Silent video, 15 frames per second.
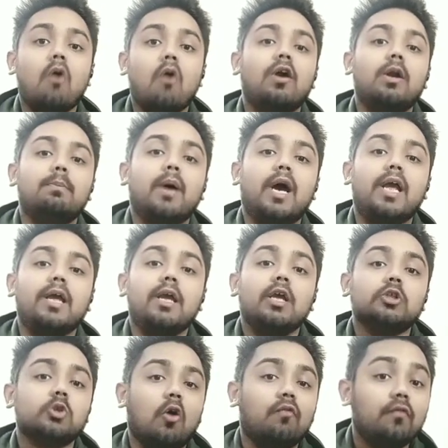powered by
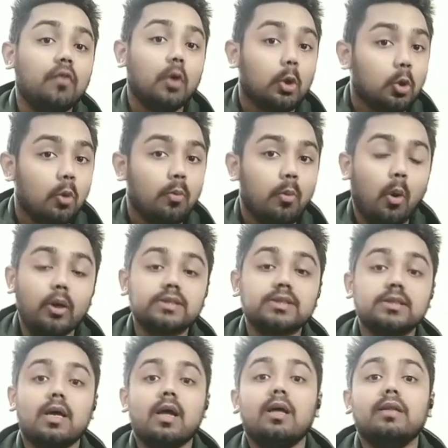software
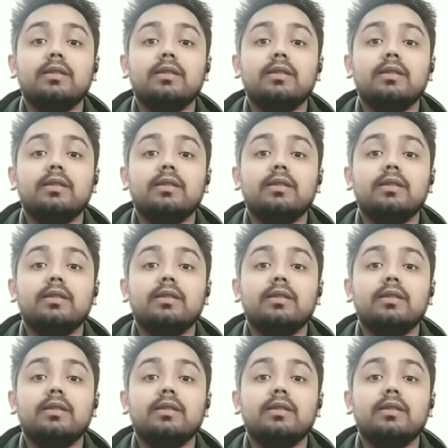robots.